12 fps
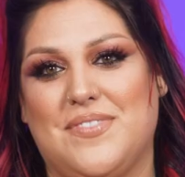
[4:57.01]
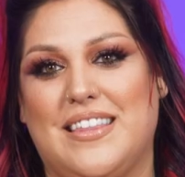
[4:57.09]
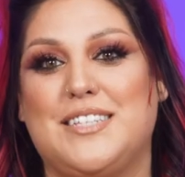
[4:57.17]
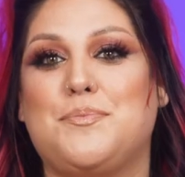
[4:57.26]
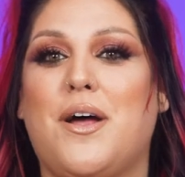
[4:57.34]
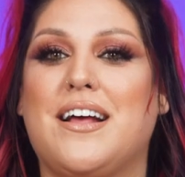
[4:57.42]

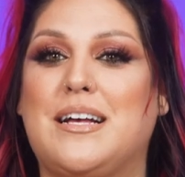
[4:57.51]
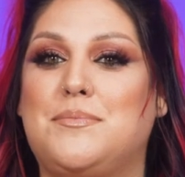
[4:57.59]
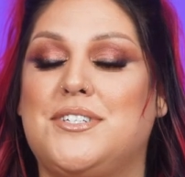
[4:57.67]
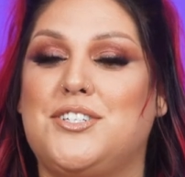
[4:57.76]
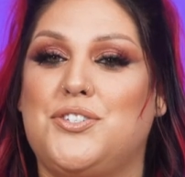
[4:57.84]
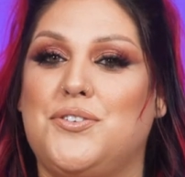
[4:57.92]
This product
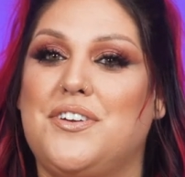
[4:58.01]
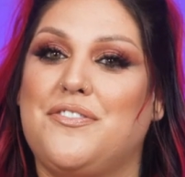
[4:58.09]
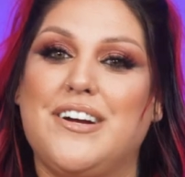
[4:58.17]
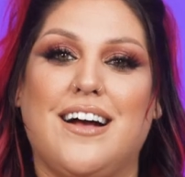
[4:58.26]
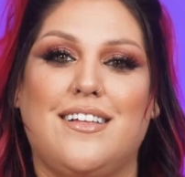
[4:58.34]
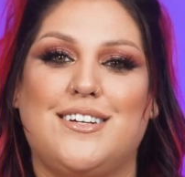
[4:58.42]
comes in two
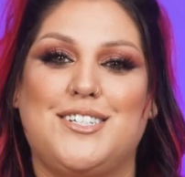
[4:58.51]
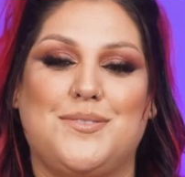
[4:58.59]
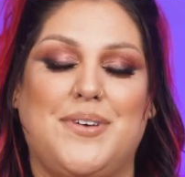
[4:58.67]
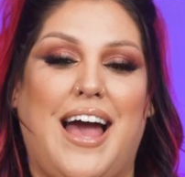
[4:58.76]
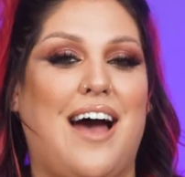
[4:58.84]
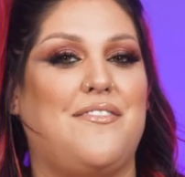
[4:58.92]
different colors.
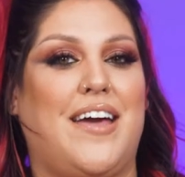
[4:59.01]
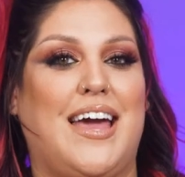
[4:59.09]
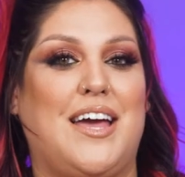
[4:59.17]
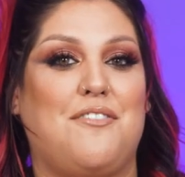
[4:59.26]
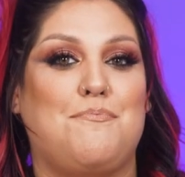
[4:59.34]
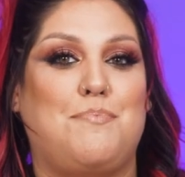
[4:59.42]
We have
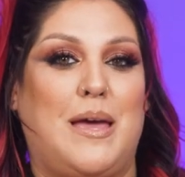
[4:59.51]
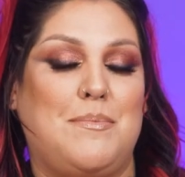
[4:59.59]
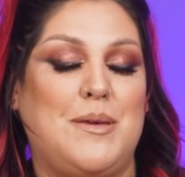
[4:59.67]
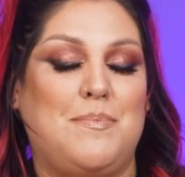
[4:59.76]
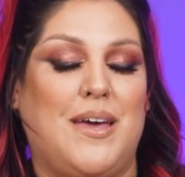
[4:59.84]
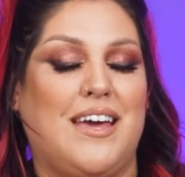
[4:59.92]
a
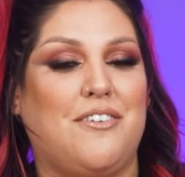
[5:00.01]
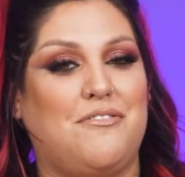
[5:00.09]
baby pink